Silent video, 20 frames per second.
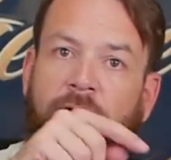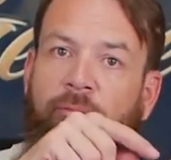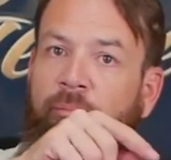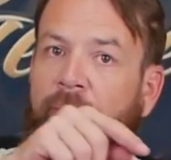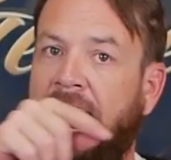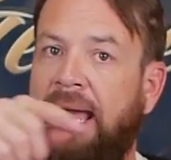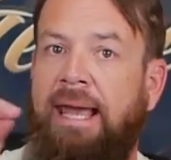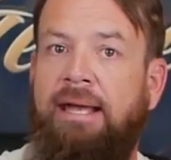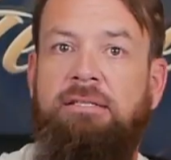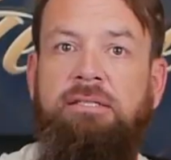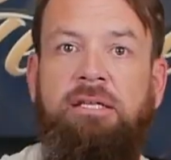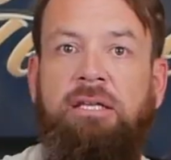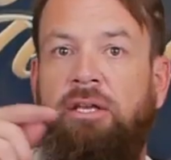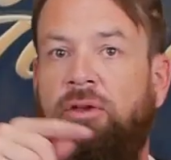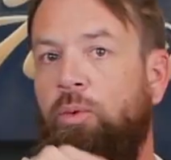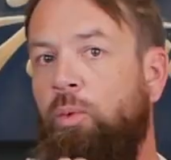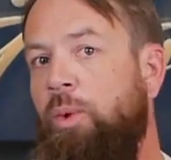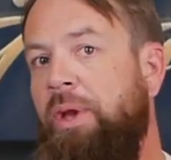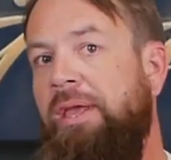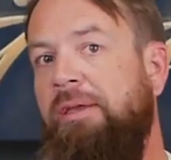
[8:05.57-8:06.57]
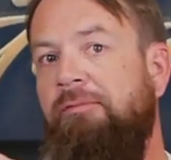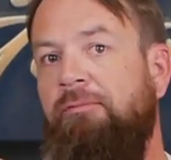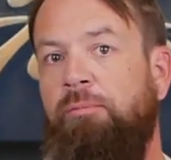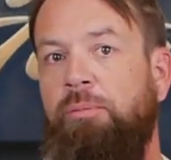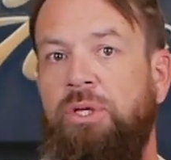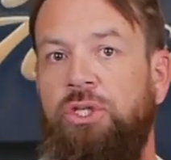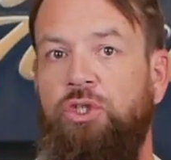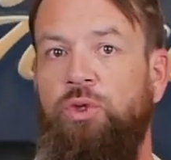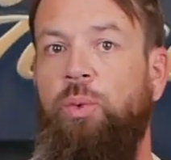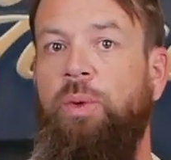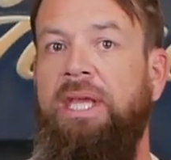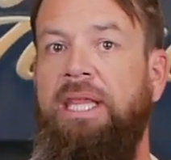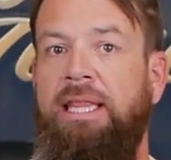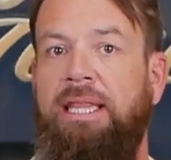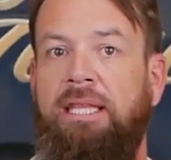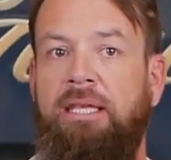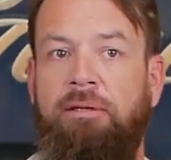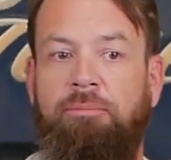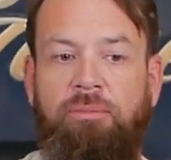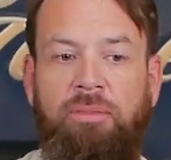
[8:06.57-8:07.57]
of basket weave
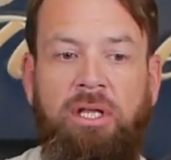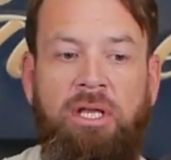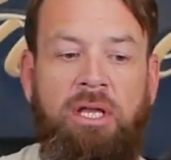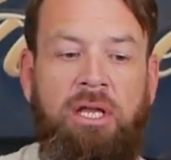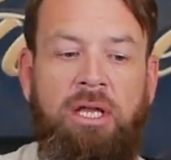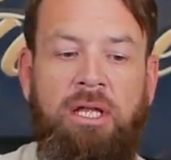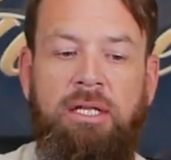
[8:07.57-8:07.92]
between them